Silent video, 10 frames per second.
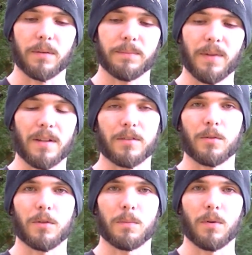not so
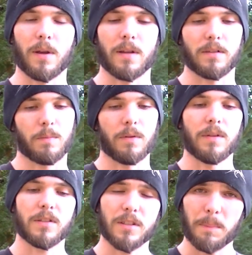good brands, but
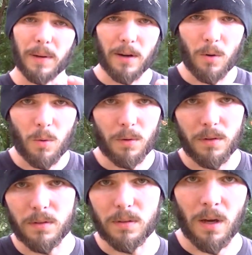this is a Para
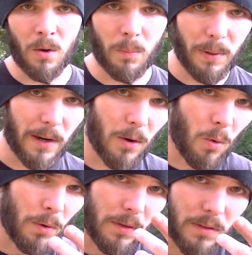ordnance. I own Para
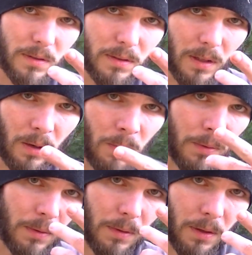ordnances. I
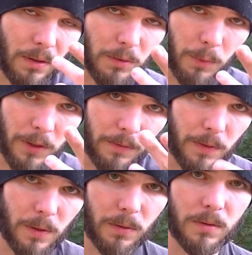own
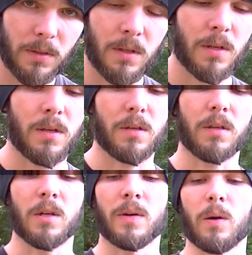Springfields.
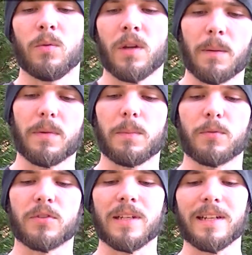You know, and I would not be
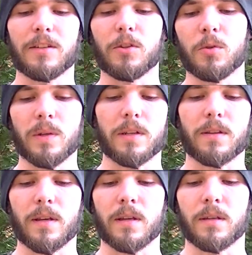presenting to you
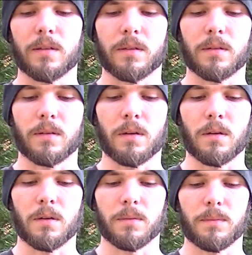anything
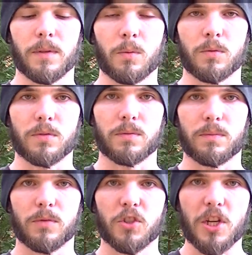that was
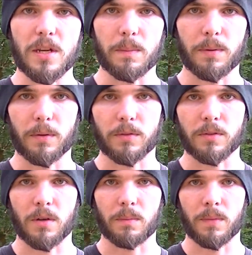cheap or
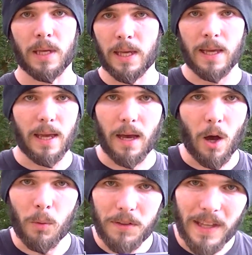something.
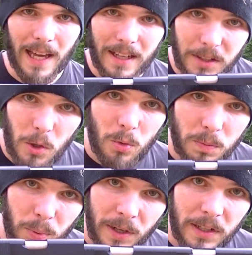Only thing I do is
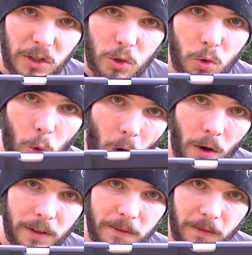bring to you
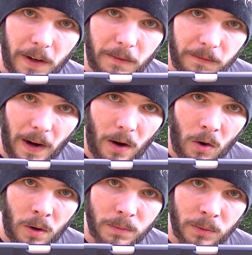quality fucking
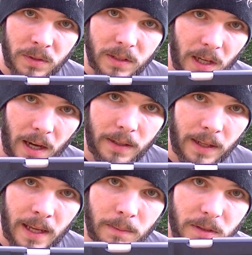firearms on this
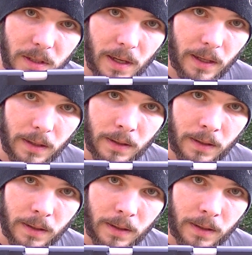goddamn site.